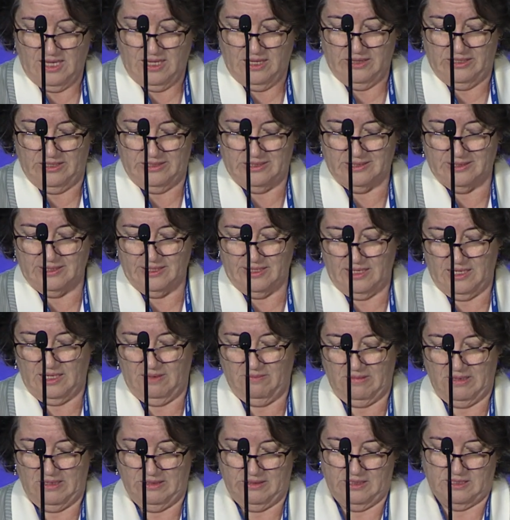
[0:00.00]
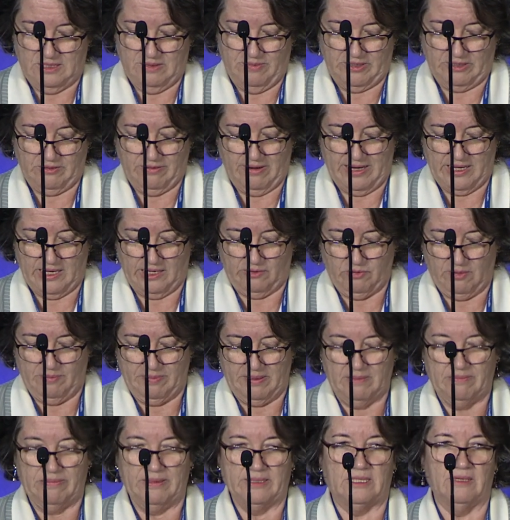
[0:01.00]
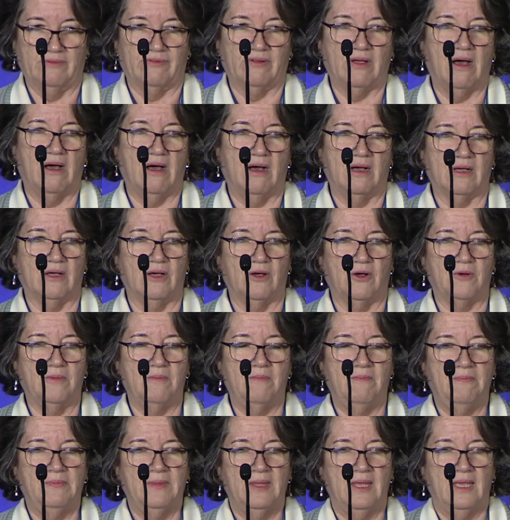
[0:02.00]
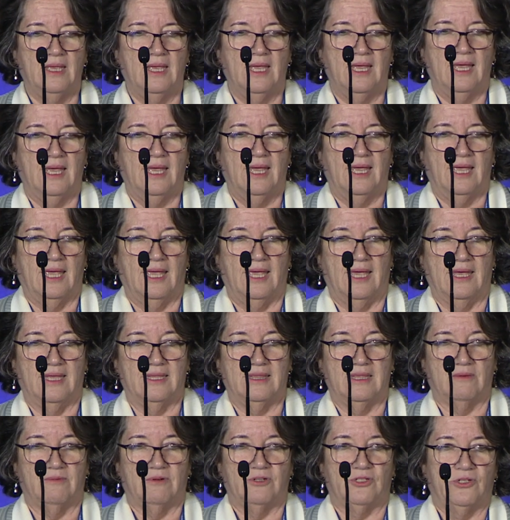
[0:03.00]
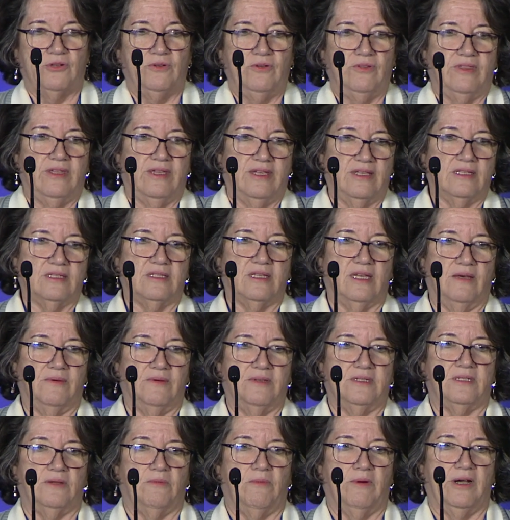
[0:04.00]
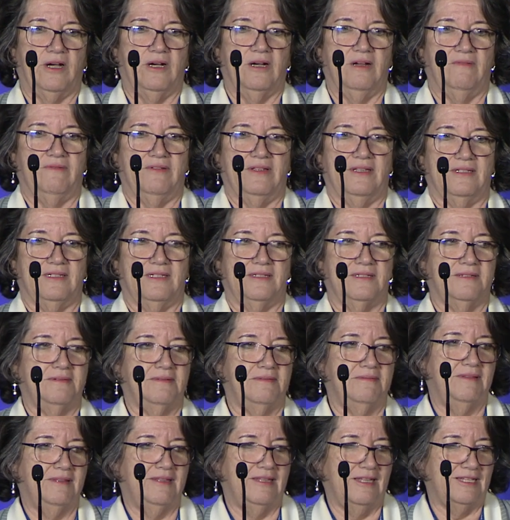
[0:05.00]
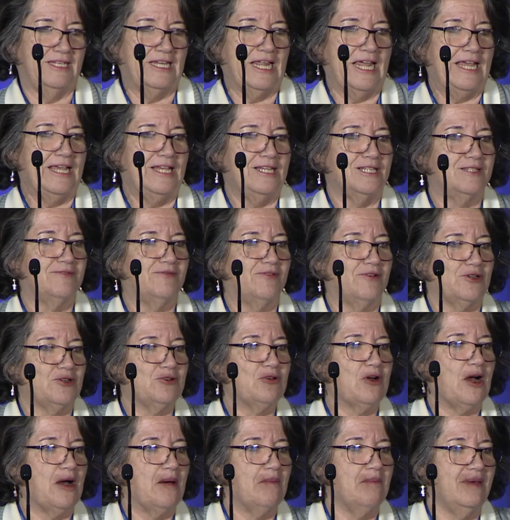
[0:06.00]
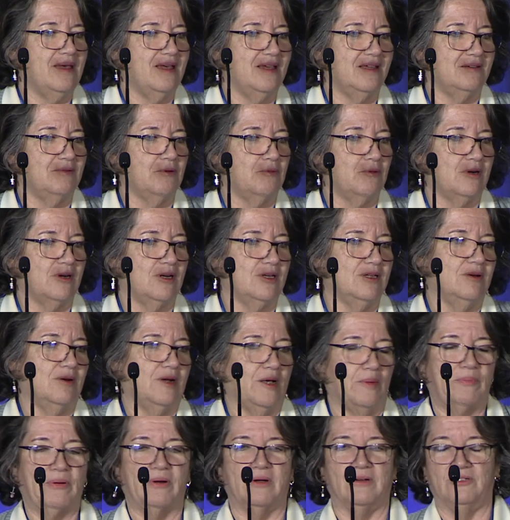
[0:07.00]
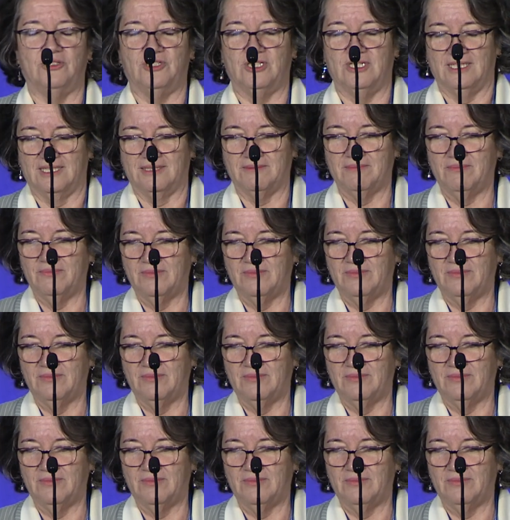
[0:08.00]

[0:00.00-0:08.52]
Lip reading: this time in the Democratic Republic of Congo. And there were two things I was aware of as the days for TropMed were approaching.